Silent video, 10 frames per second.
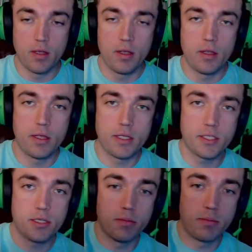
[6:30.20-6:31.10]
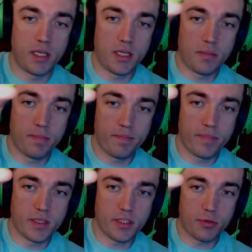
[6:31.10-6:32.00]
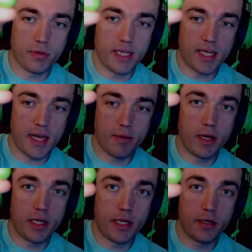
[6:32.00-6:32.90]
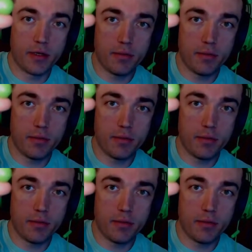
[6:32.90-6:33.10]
That's gonna be this green guy right here.